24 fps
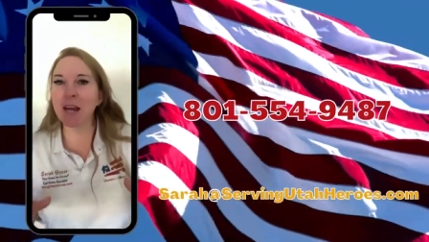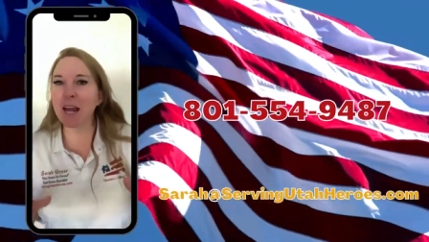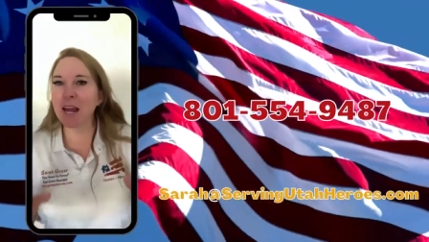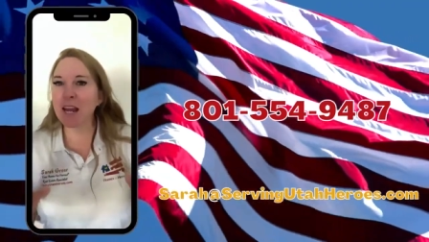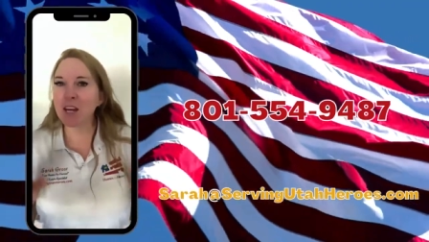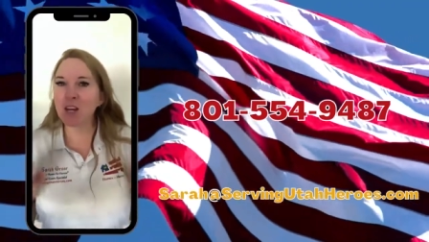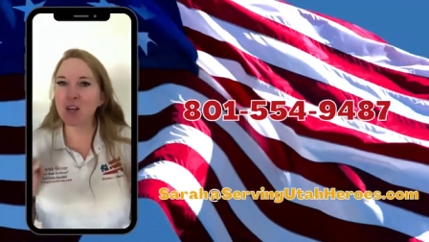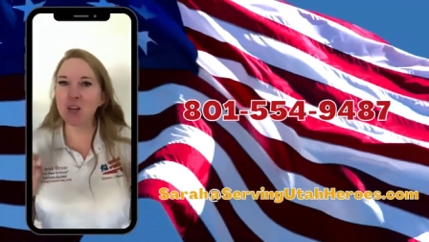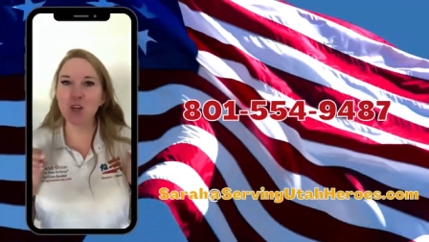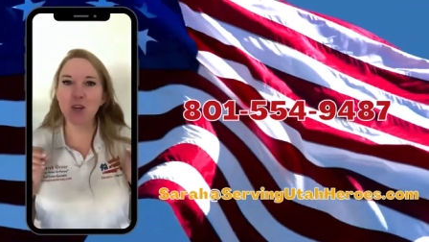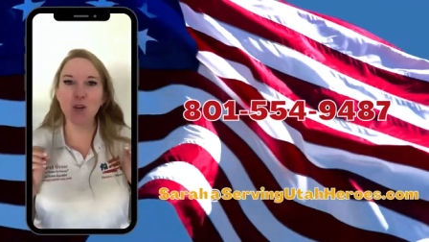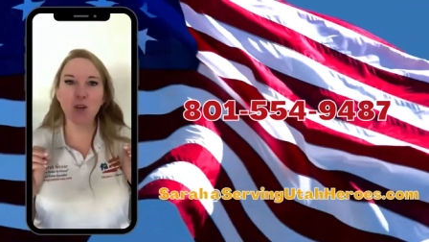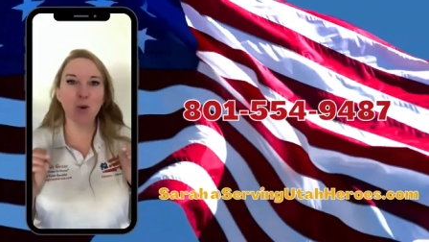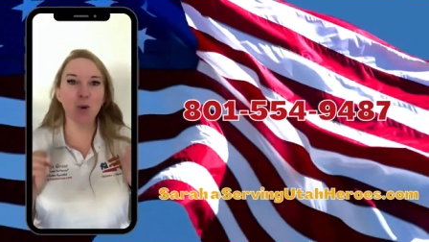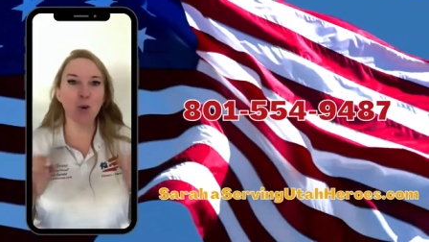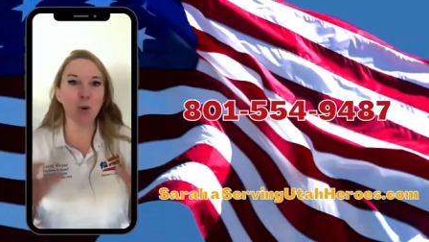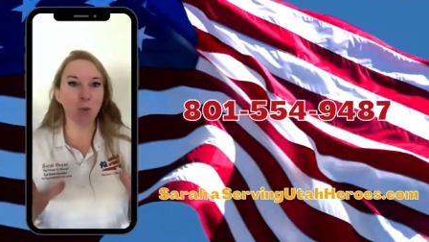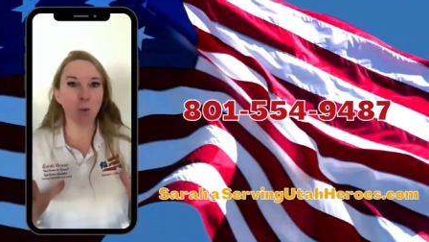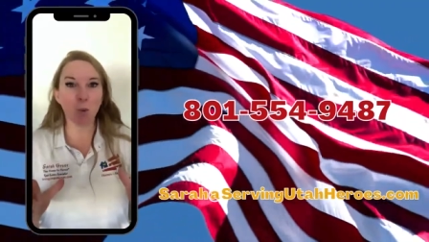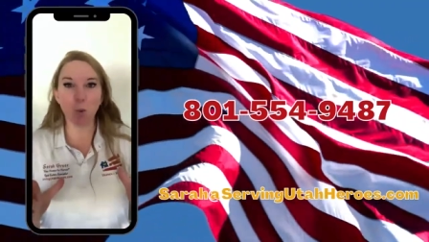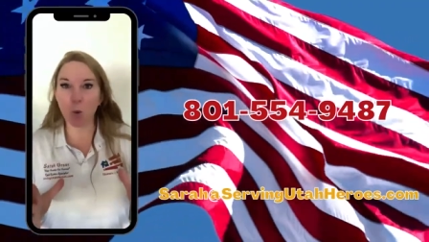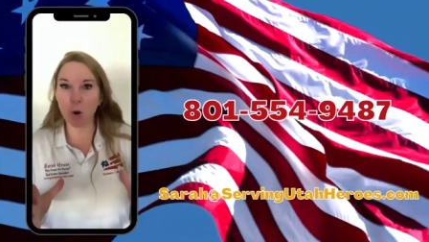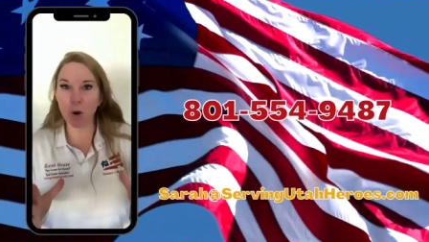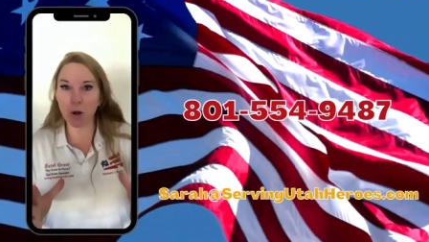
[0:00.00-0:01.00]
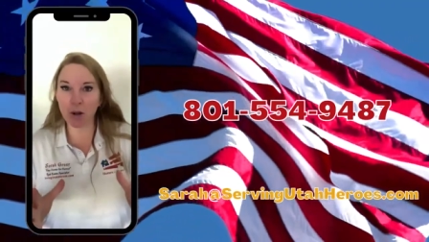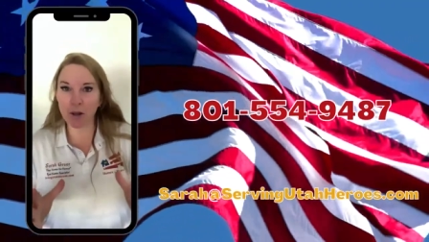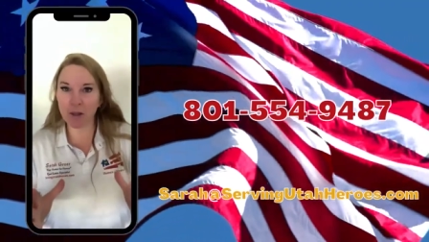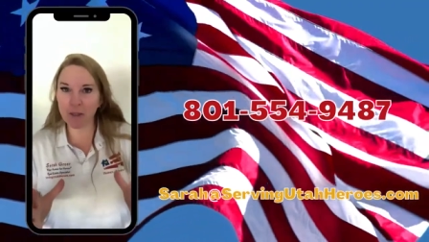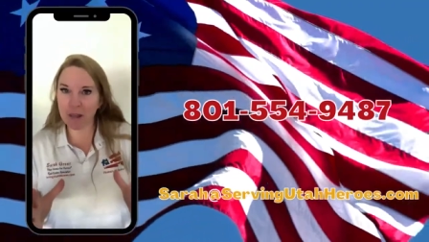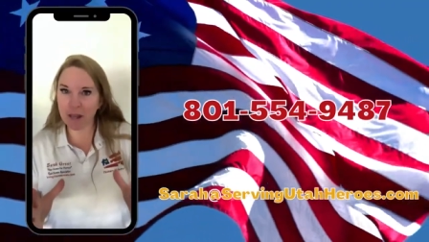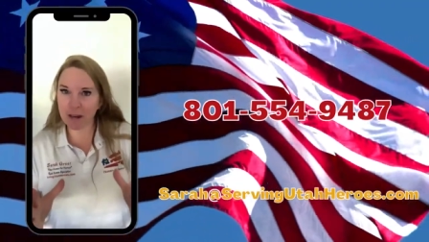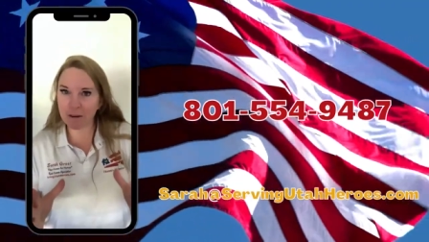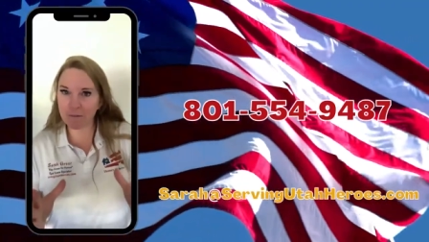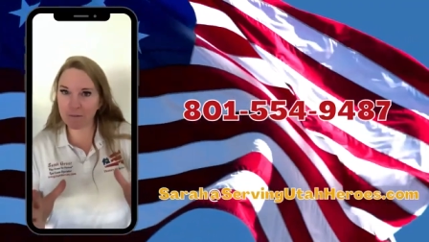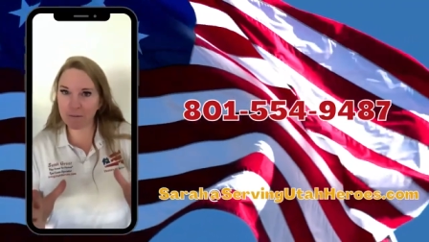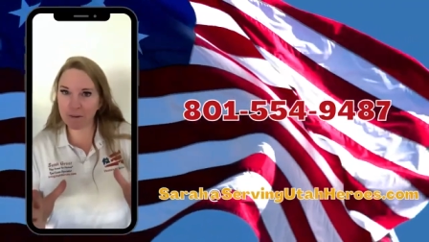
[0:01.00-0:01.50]
and you work in
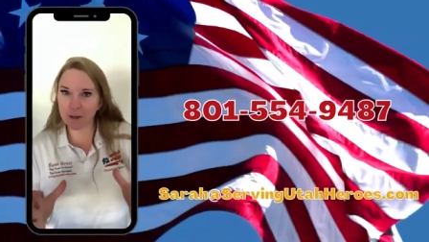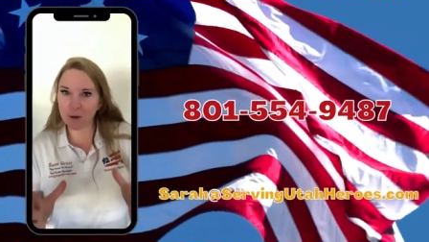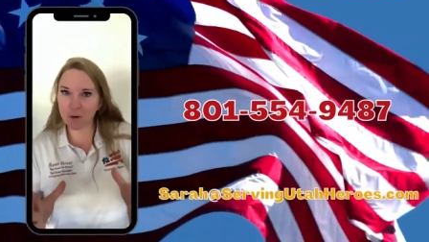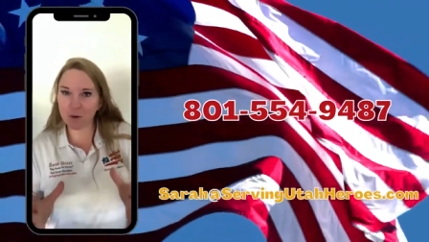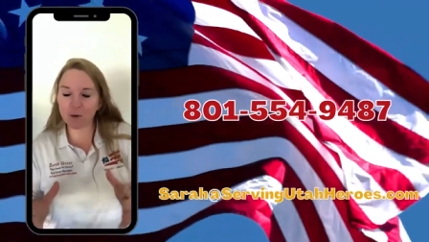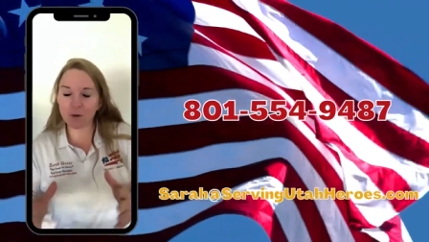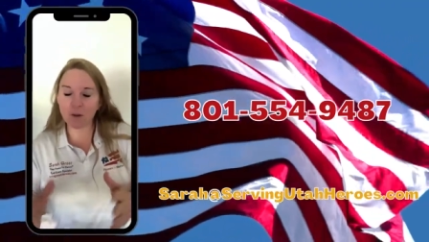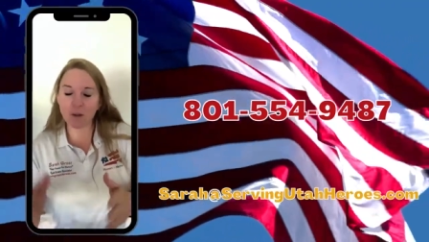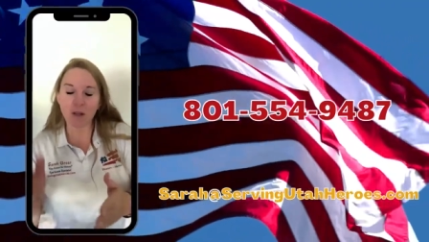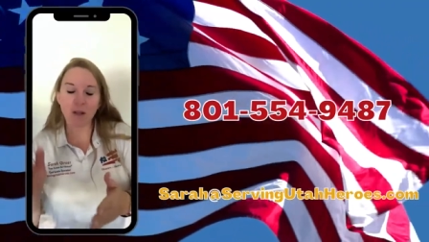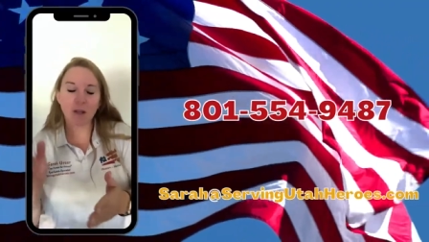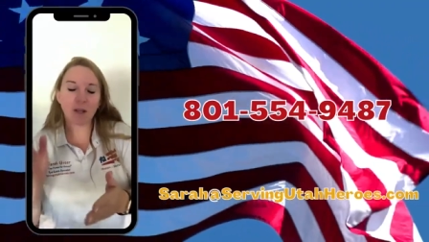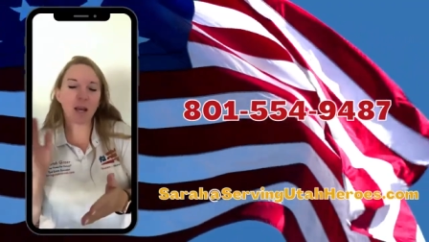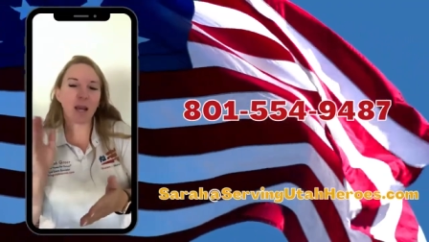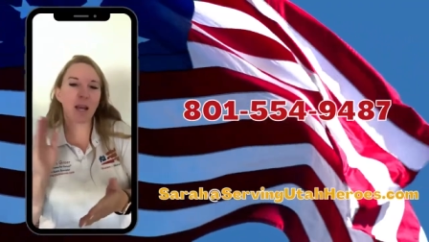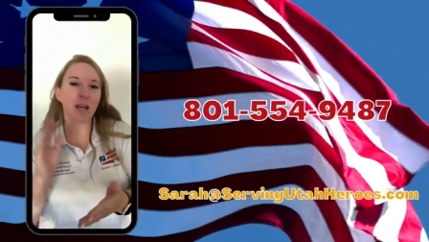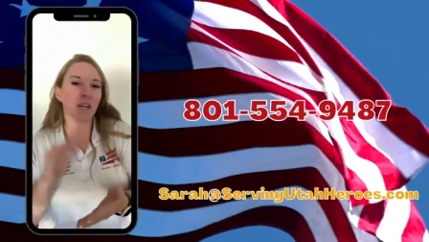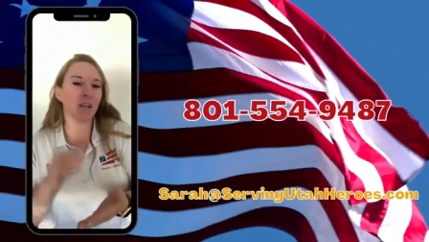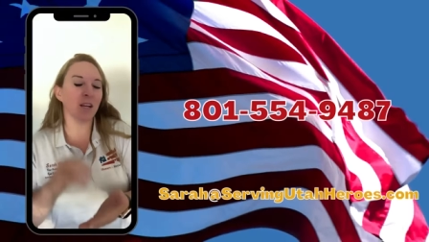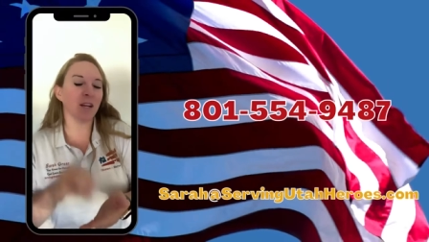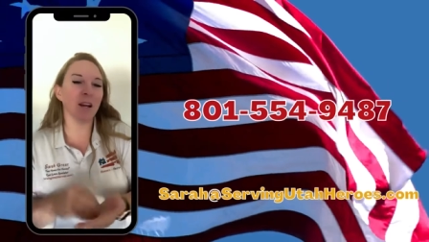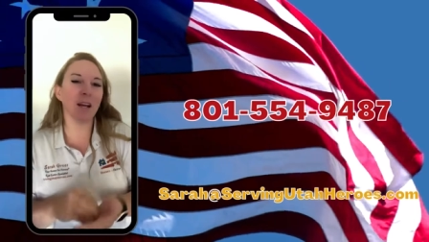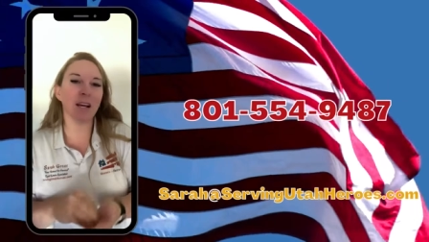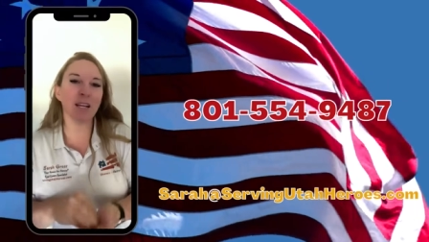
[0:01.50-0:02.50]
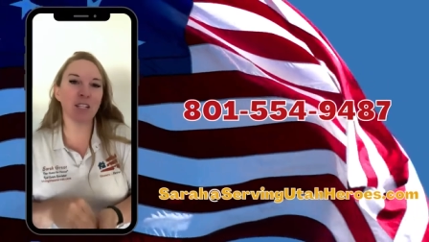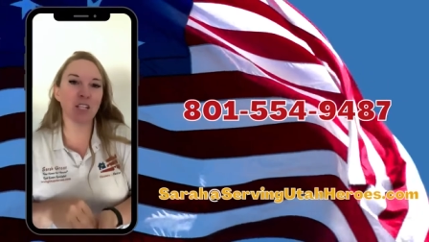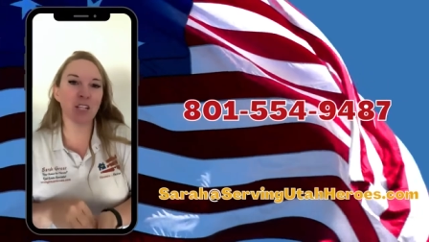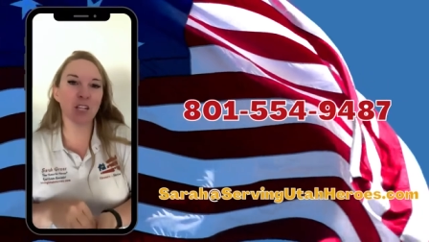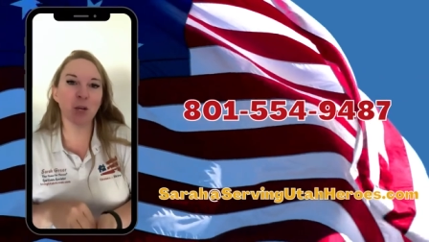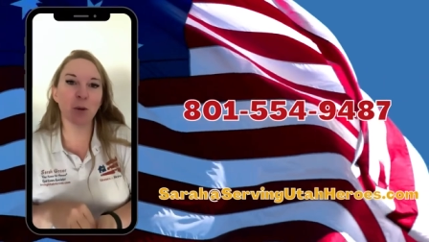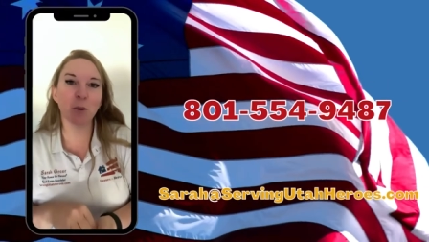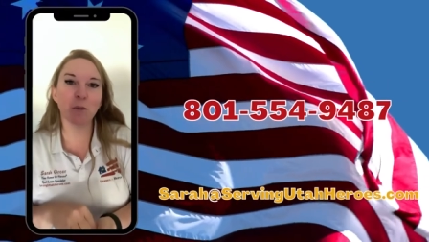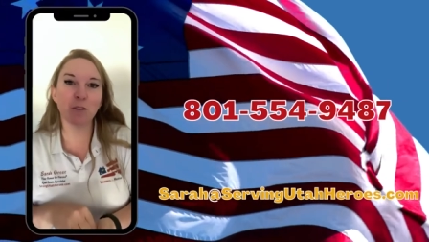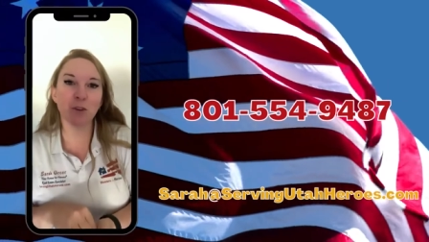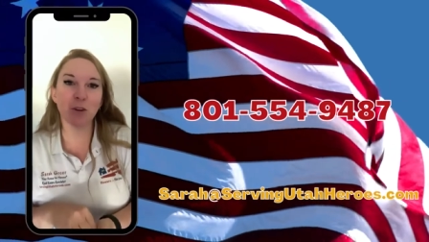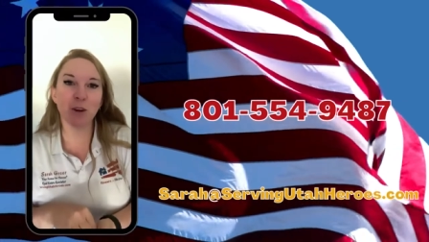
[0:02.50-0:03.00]
that field, and you'd like to know
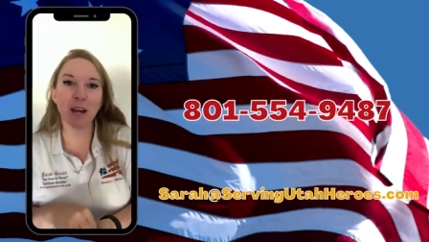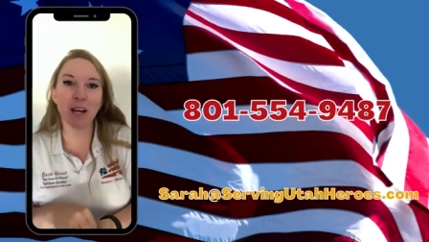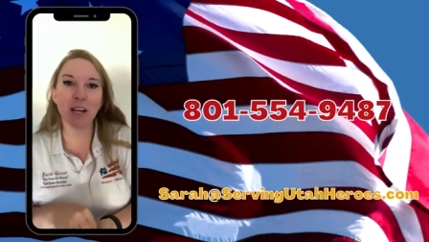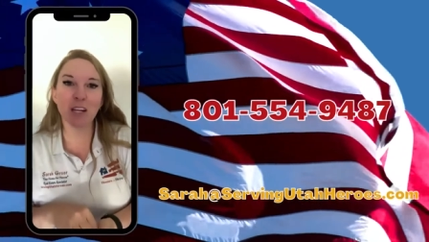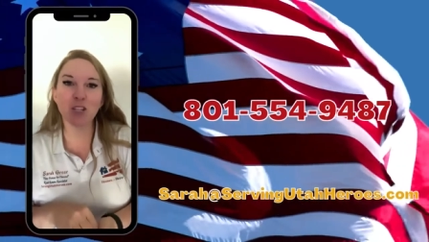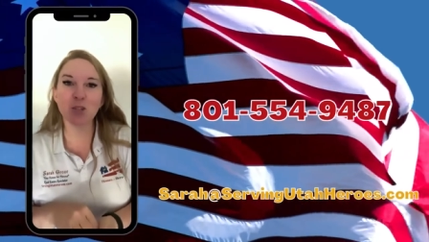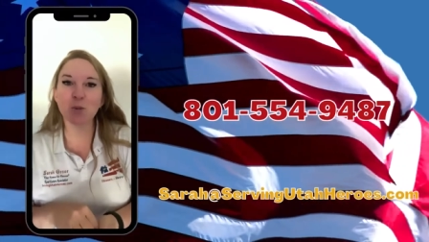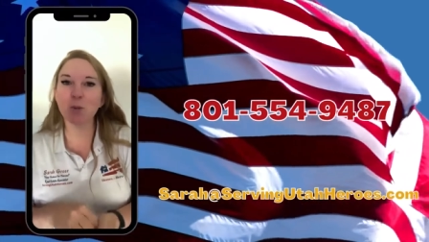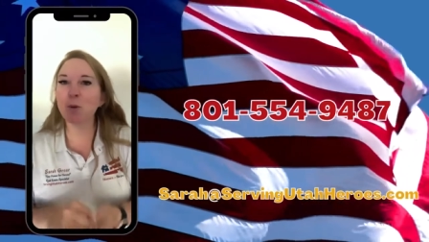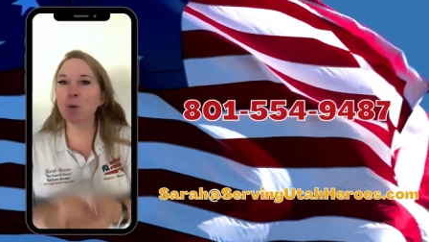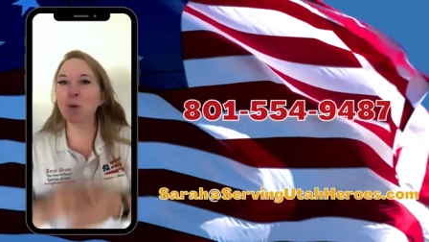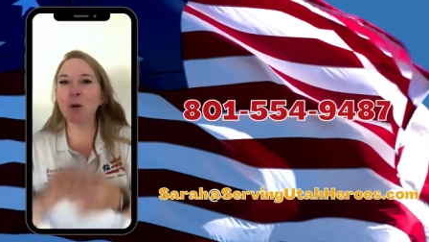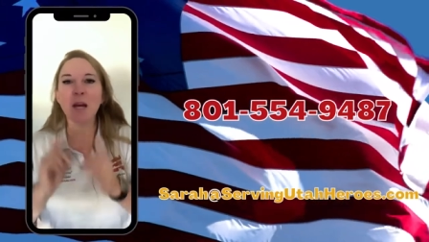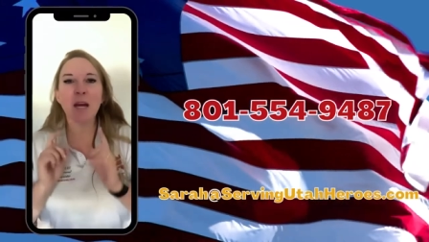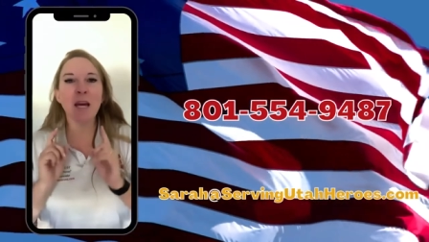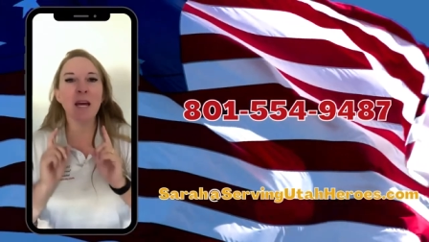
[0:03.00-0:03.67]
if you're eligible,